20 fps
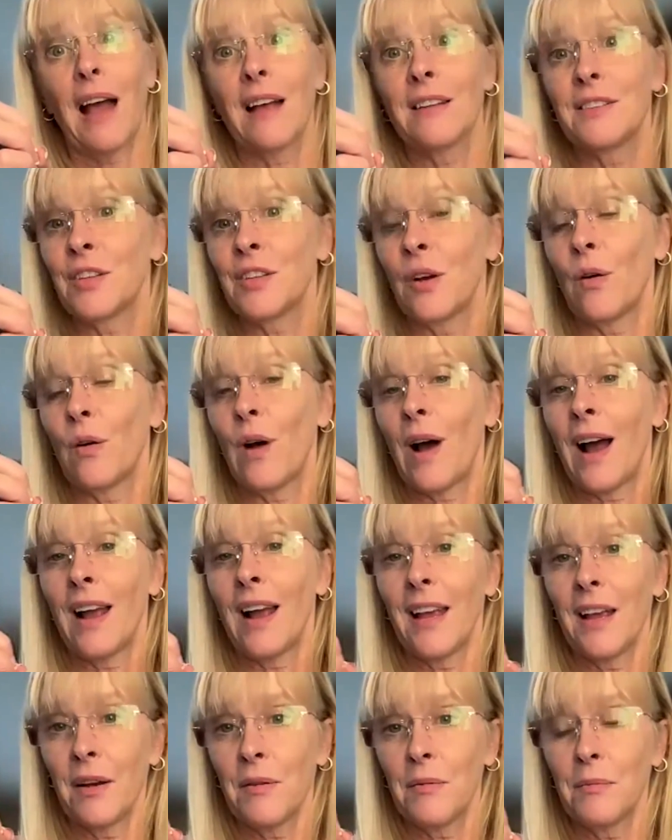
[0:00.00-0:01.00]
So I
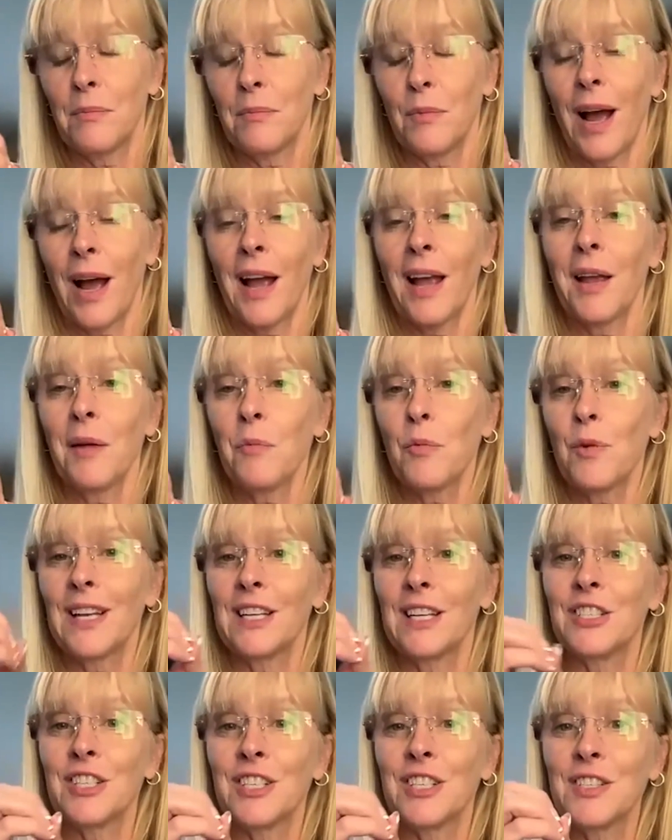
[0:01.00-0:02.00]
am
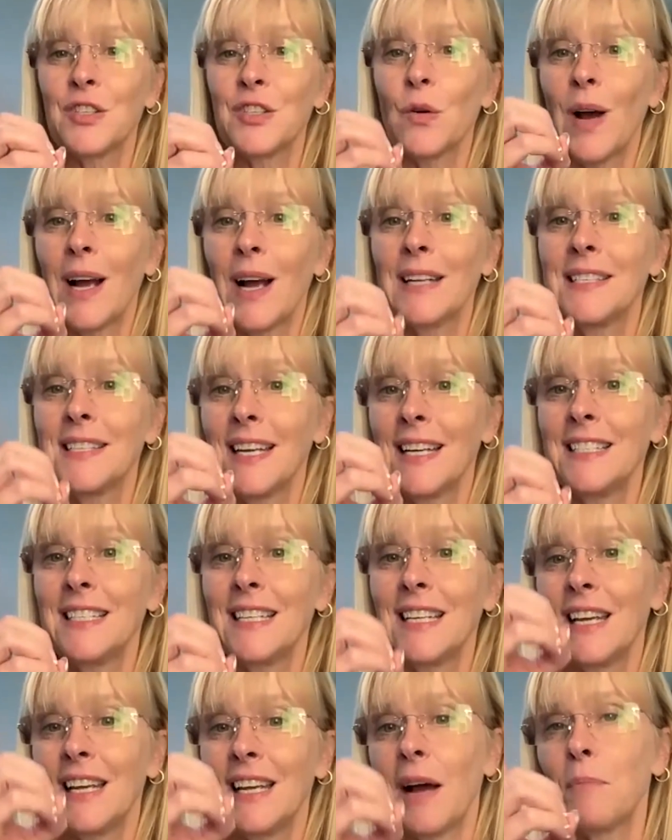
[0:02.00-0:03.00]
religious. So I say
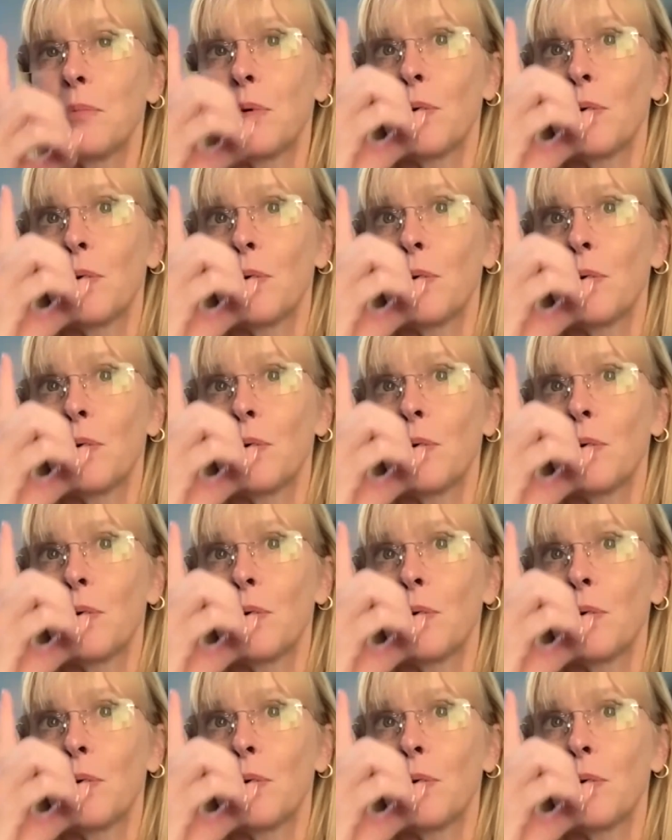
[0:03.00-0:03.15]
D, I'm